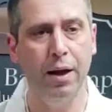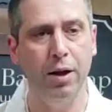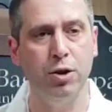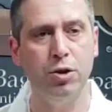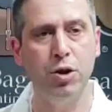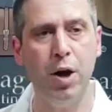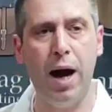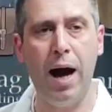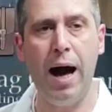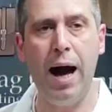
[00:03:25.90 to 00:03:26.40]

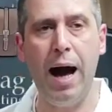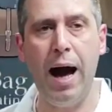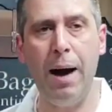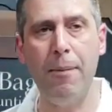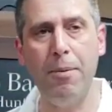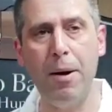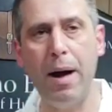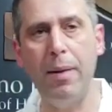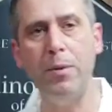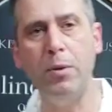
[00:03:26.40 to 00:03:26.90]
so I
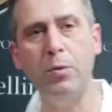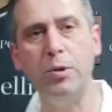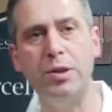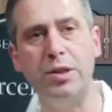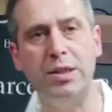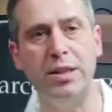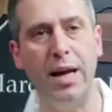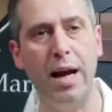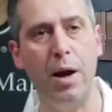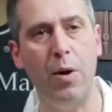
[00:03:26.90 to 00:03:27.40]
probably would
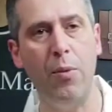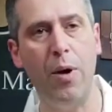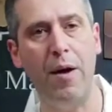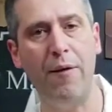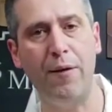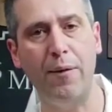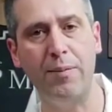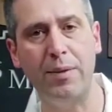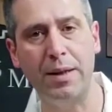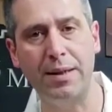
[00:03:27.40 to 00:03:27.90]
stay away
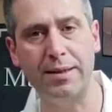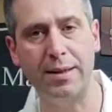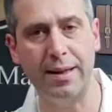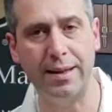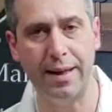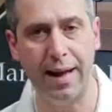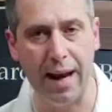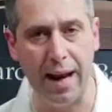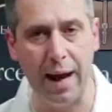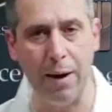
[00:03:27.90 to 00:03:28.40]
from things like
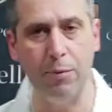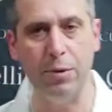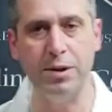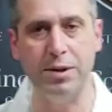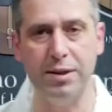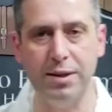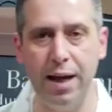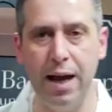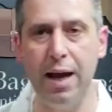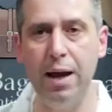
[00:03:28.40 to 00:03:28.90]
that. I would
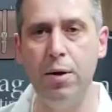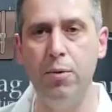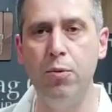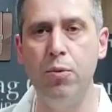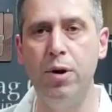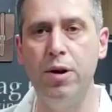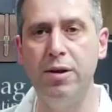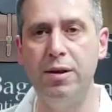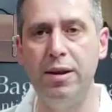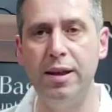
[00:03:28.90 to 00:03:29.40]
stay
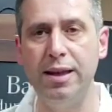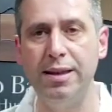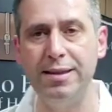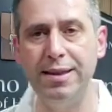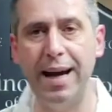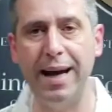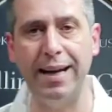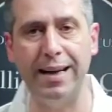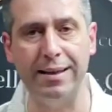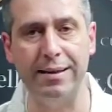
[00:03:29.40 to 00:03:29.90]
with things
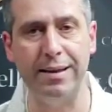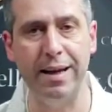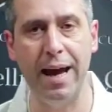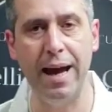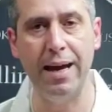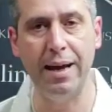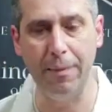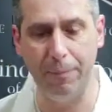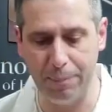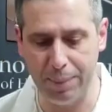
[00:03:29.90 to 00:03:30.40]
that can
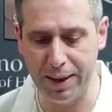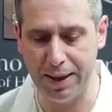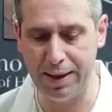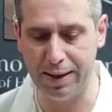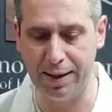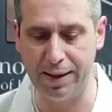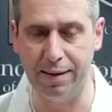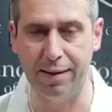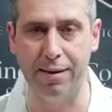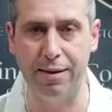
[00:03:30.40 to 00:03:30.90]
take a
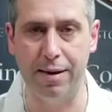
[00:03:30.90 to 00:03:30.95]
beating.